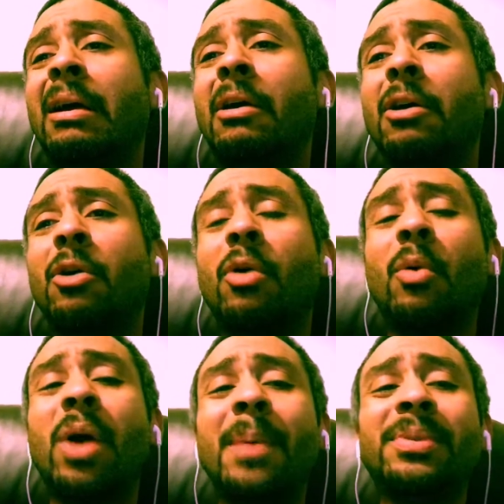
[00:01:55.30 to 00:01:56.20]
go to a
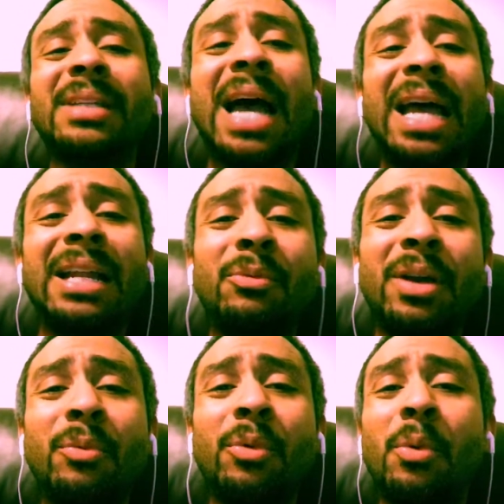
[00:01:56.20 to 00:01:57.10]
website and we
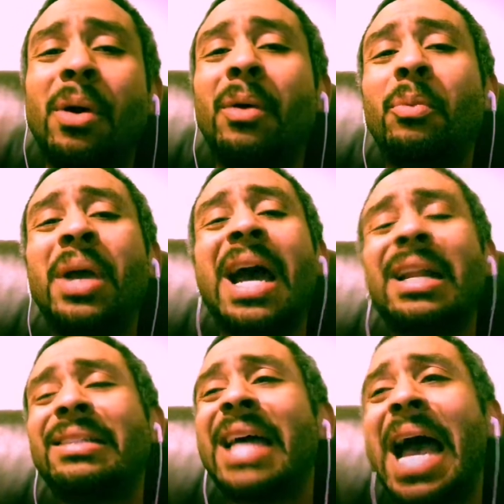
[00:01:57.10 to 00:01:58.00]
we
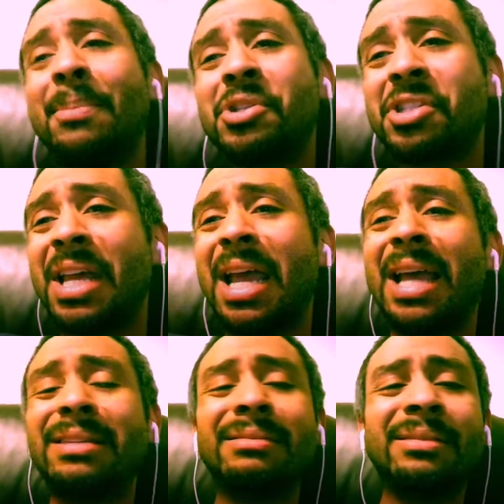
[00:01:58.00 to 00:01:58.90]
gotta type
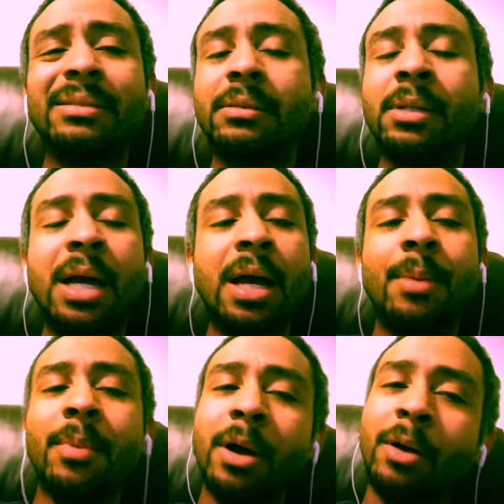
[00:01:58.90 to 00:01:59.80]
shit. And, nah,
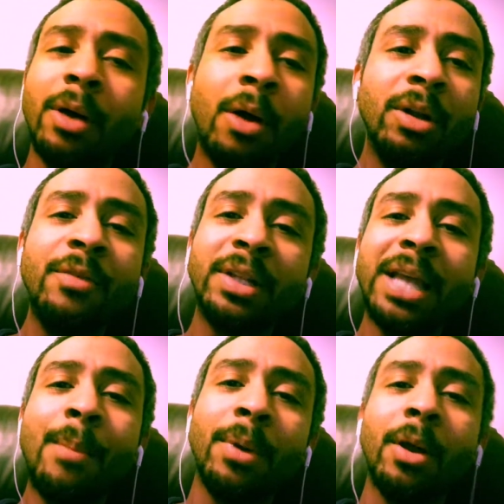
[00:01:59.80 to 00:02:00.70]
I'll, I'll leave it
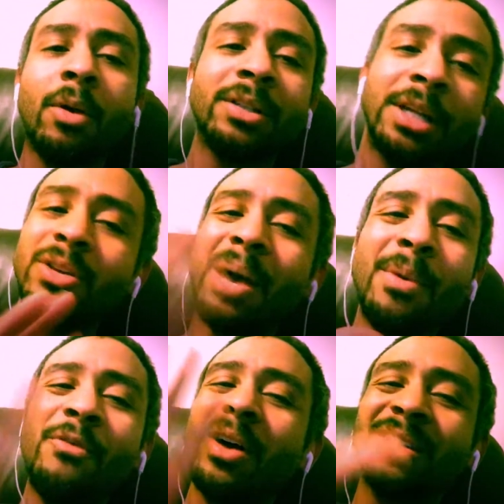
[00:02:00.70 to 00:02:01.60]
down below because I know y'all
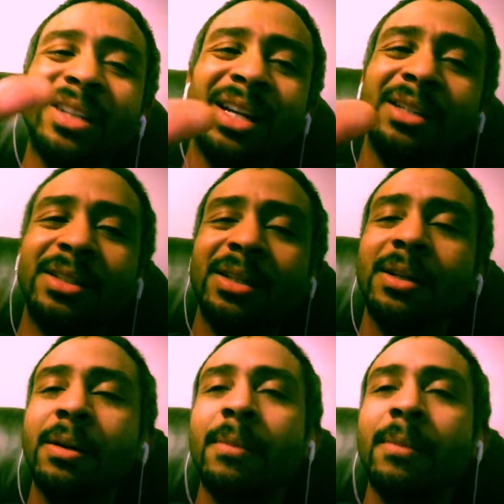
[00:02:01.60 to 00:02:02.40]
motherfuckers are lazy.